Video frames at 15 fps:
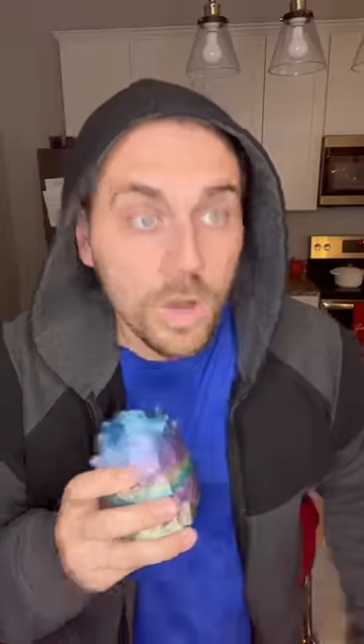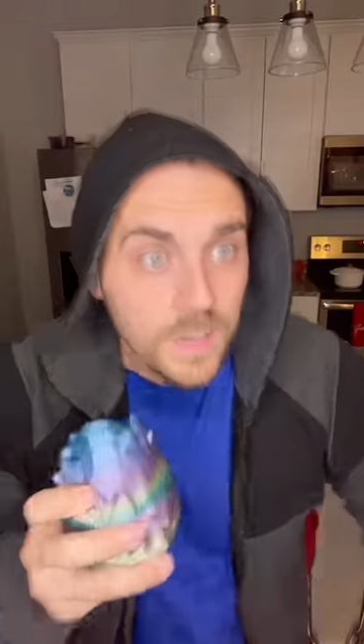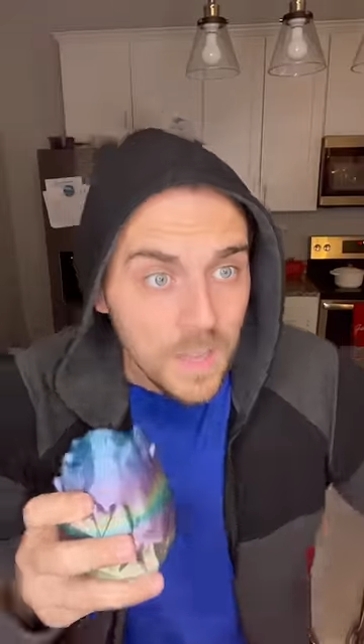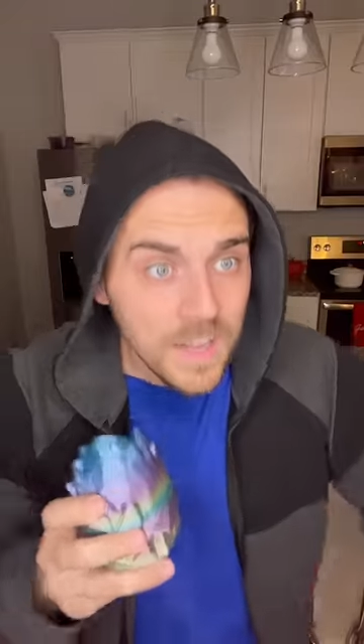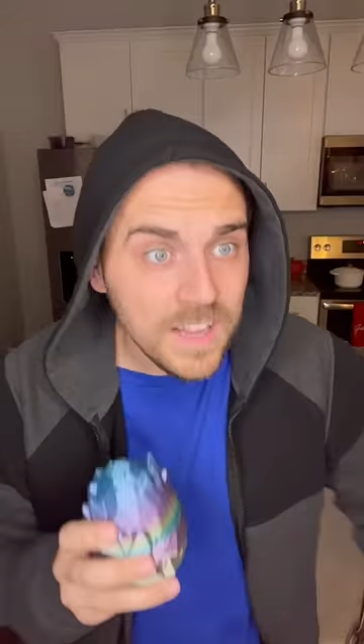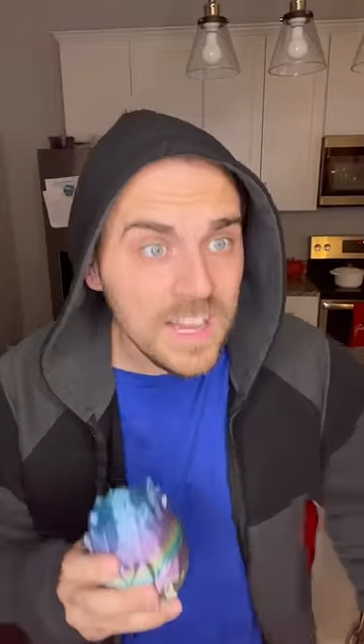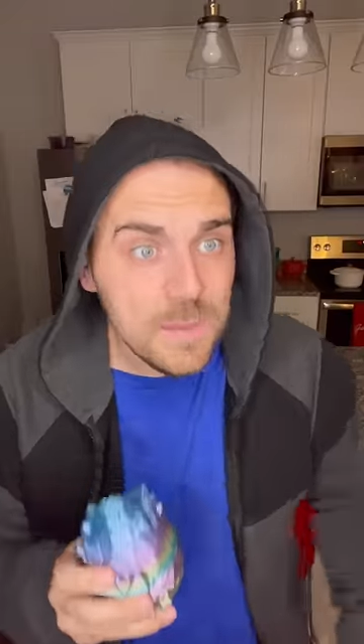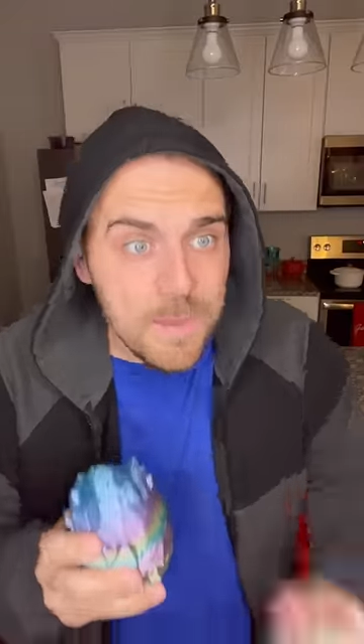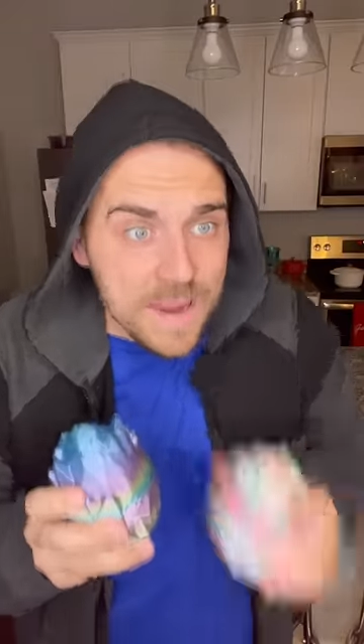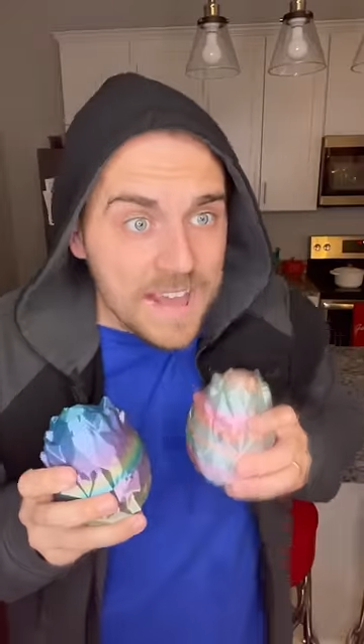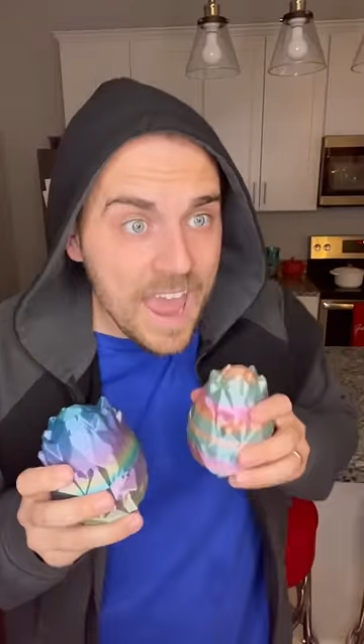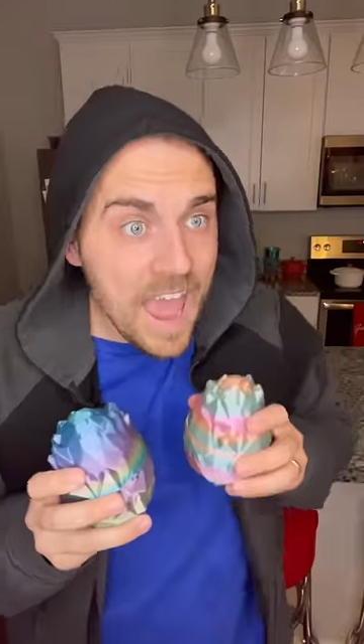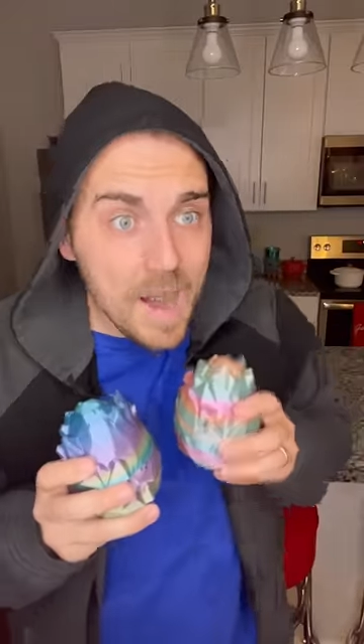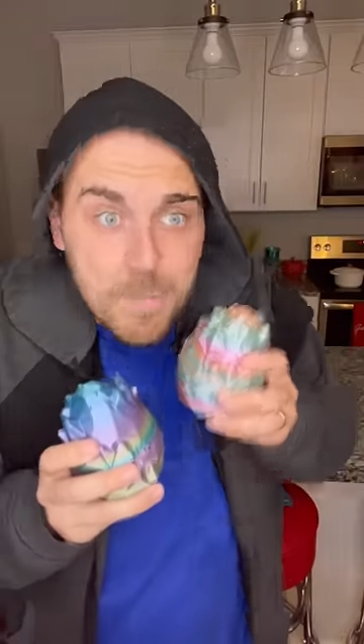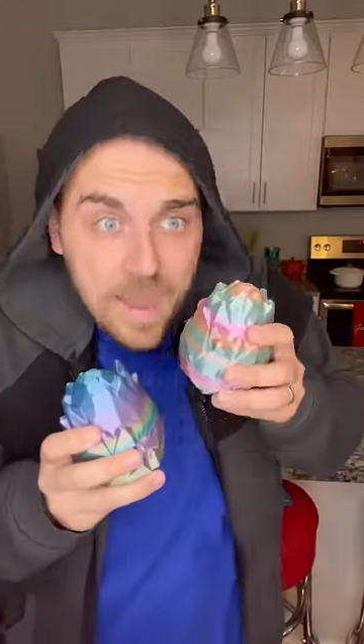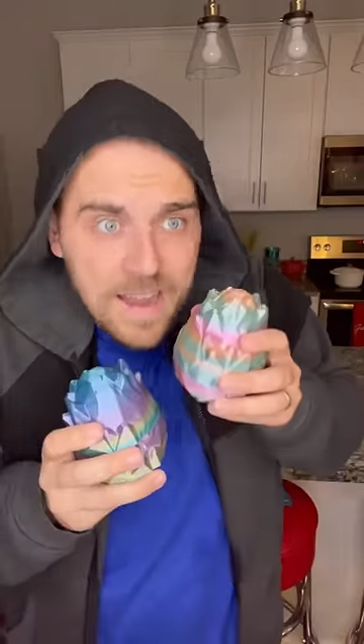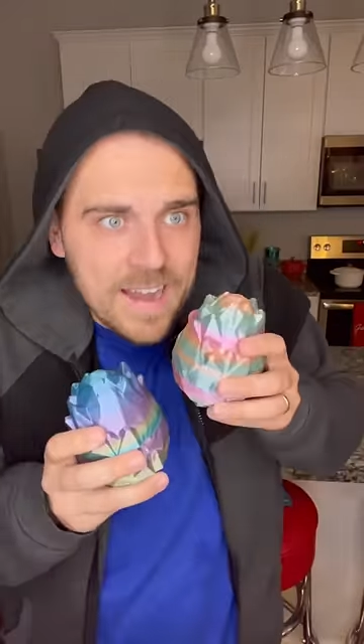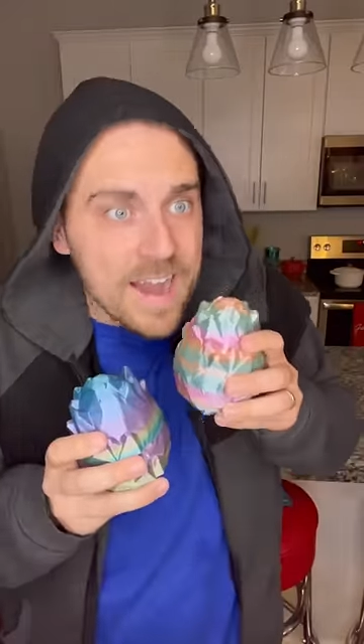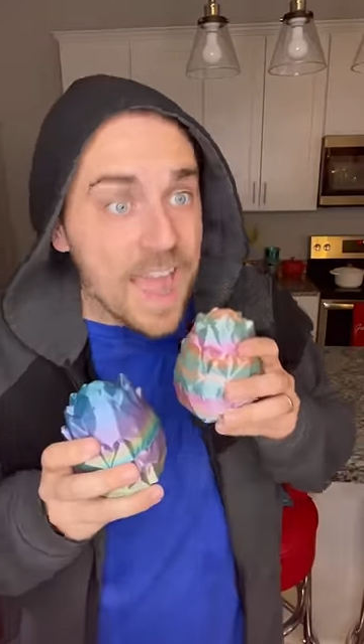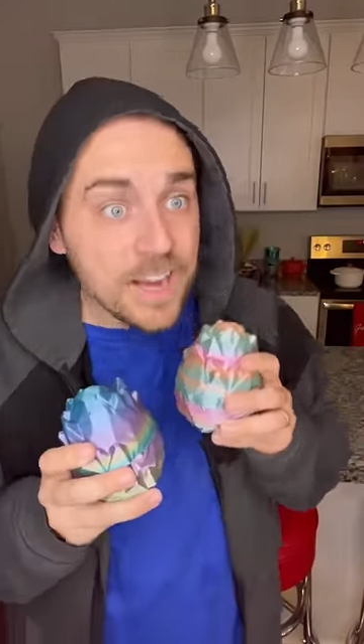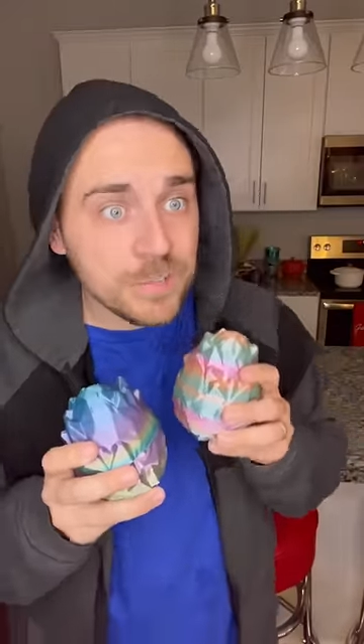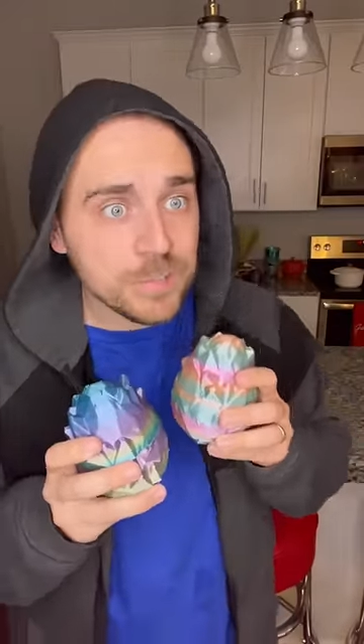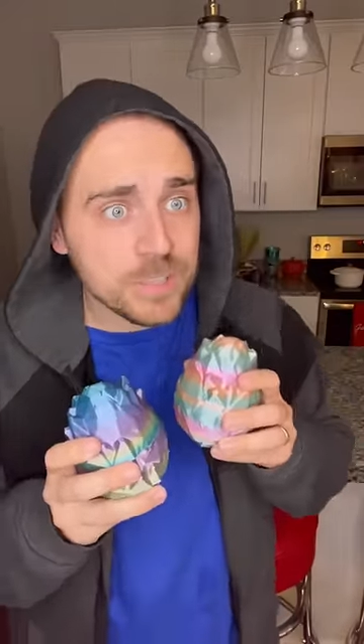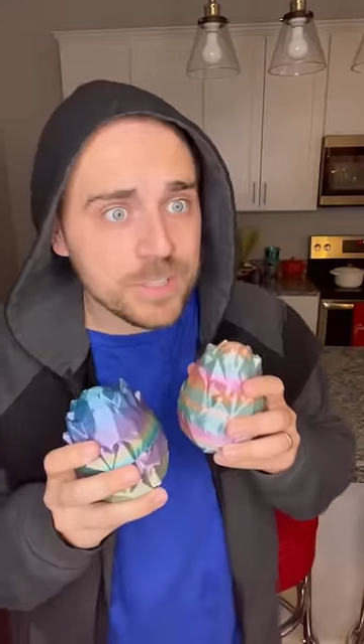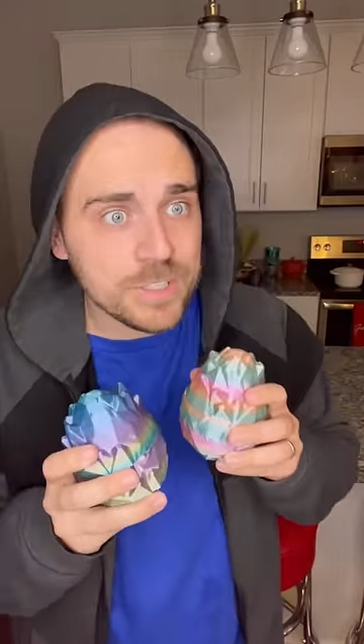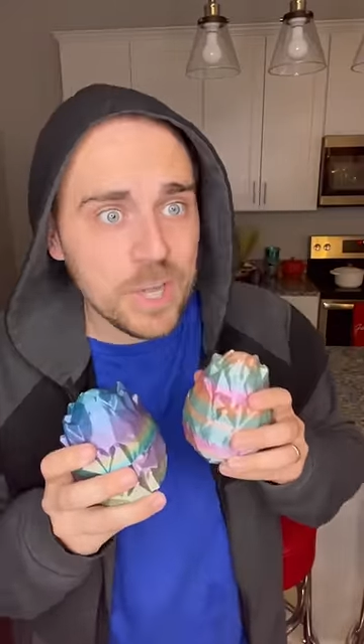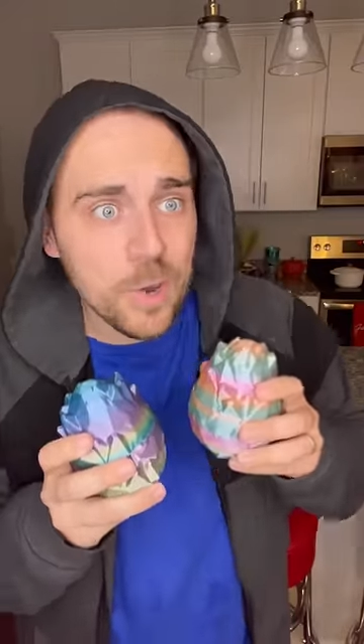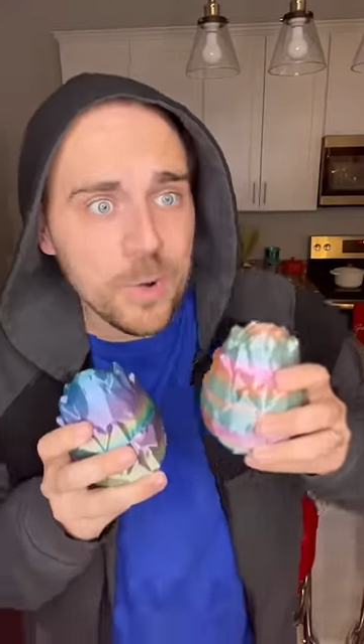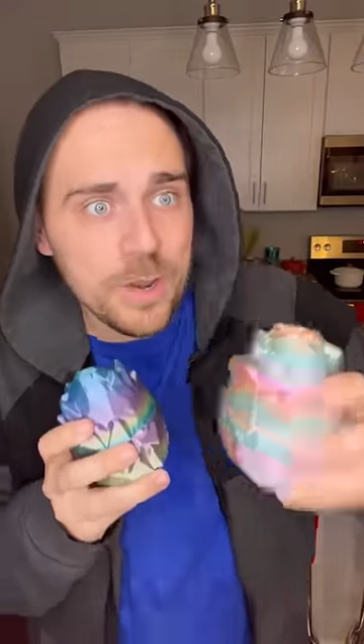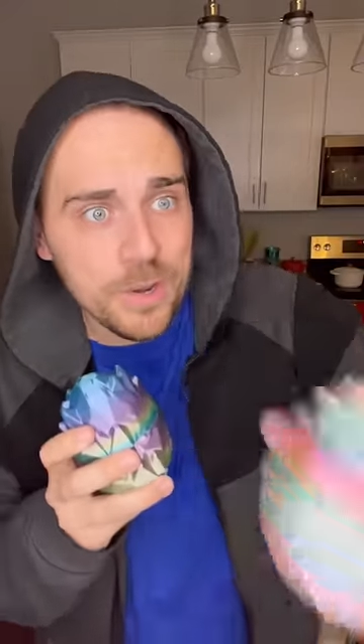luckily my dad made an extra,
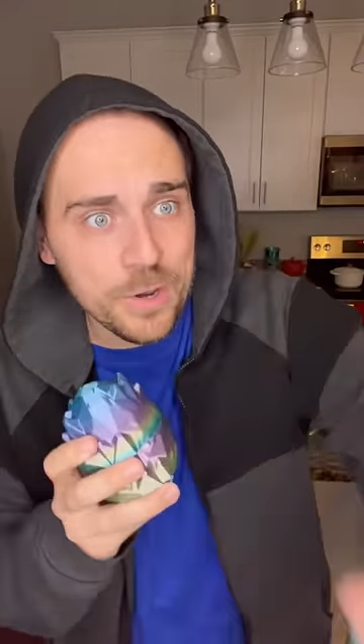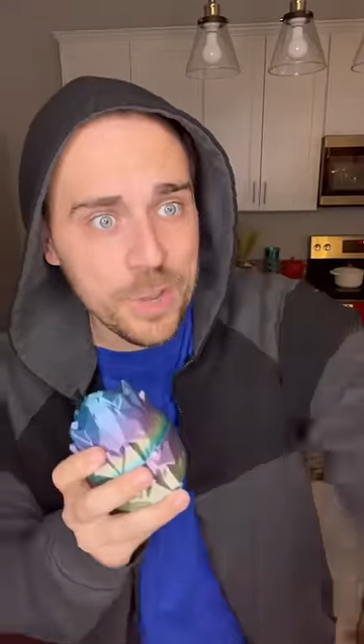so here you